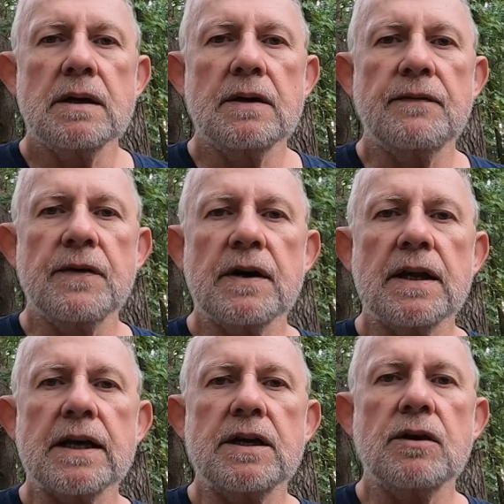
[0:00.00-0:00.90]
you feel
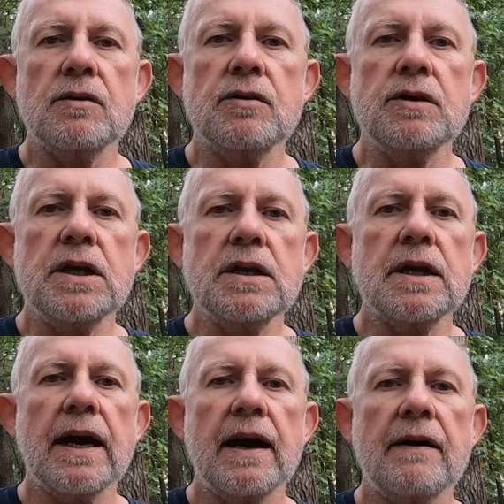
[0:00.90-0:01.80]
like, you know, you need
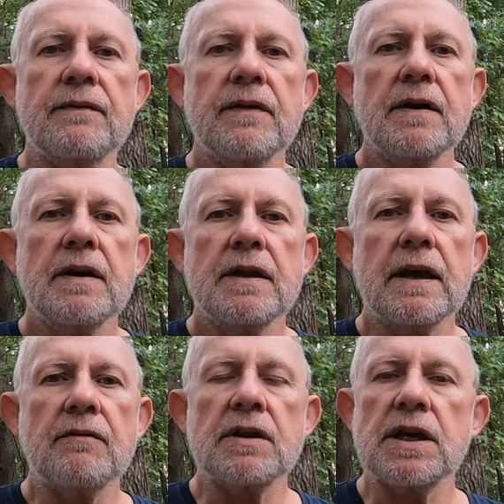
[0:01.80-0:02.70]
to have
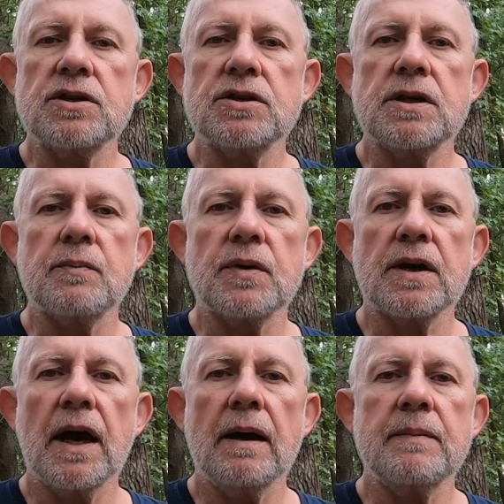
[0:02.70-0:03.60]
that relationship
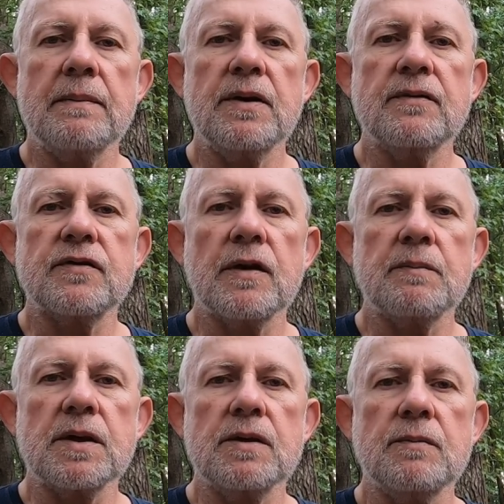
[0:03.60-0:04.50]
with God, maybe it's
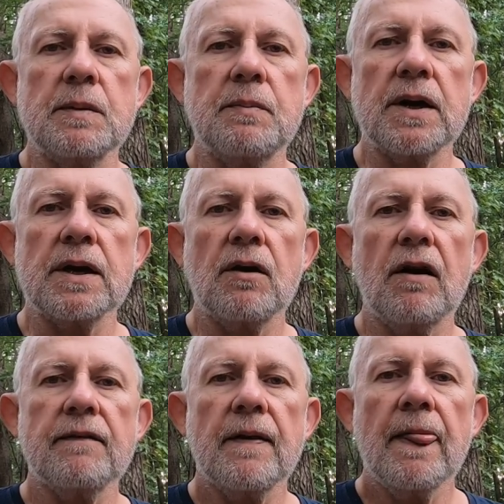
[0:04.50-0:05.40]
something you've been putting
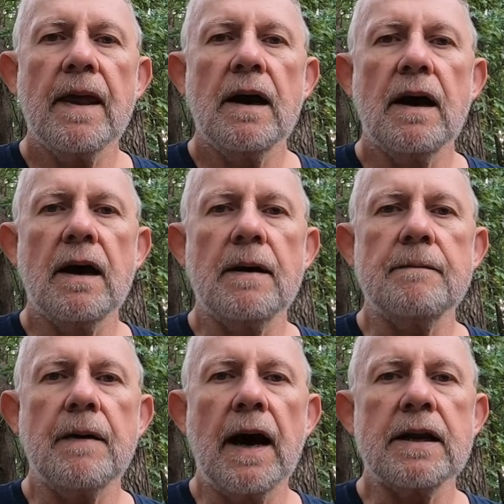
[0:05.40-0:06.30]
off,
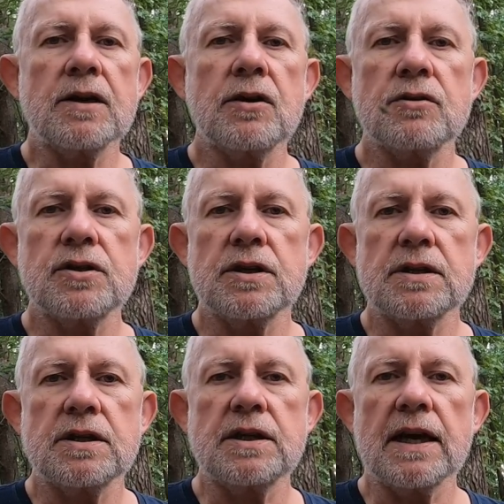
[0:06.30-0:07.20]
I'd encourage you
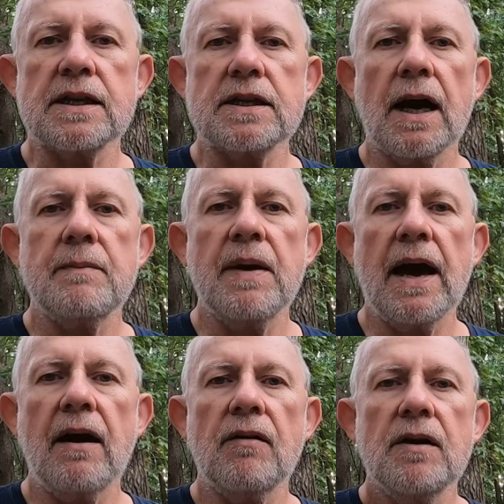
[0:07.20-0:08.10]
to take the time
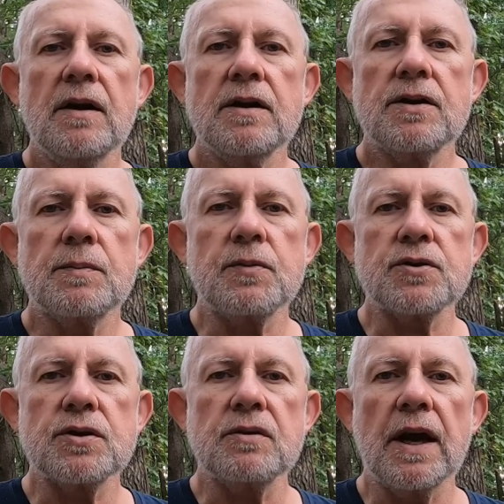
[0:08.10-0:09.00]
now to
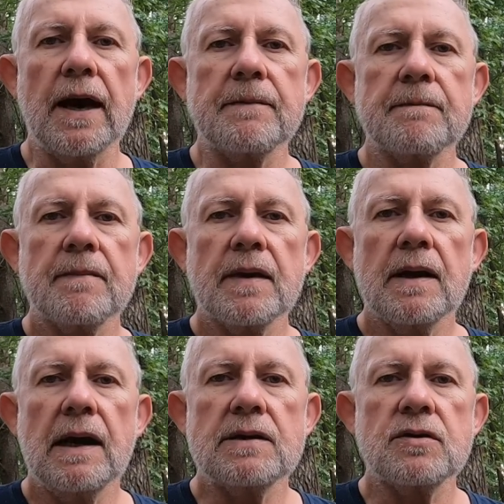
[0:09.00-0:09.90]
pursue that.
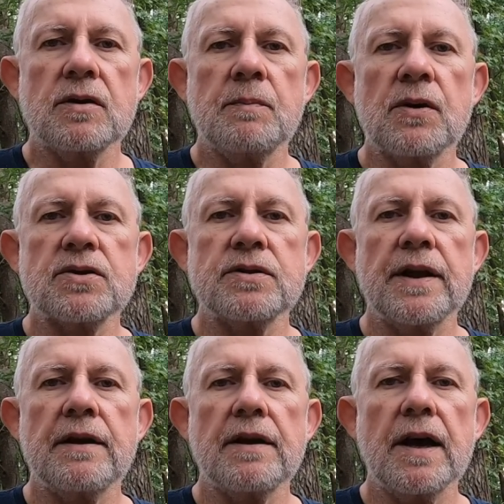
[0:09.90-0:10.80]
And so the books are
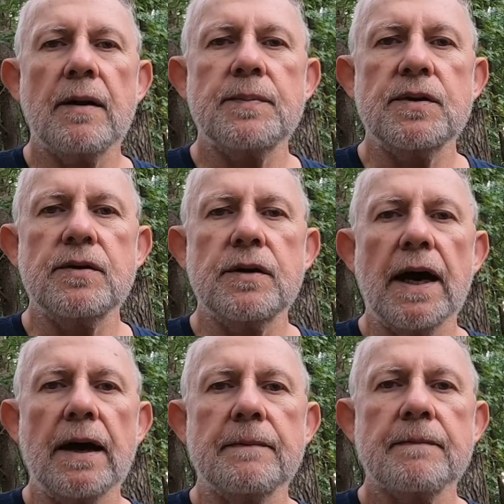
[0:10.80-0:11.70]
there to help you do
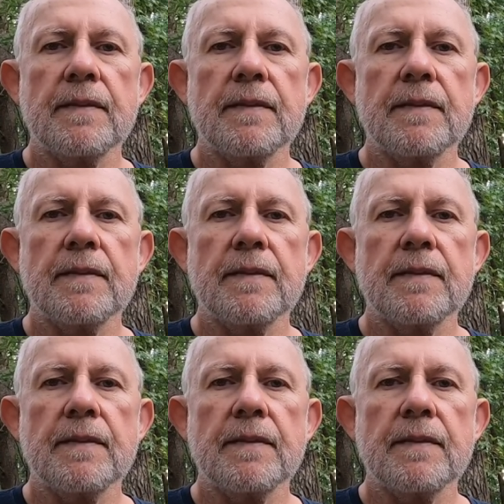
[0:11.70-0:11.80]
that.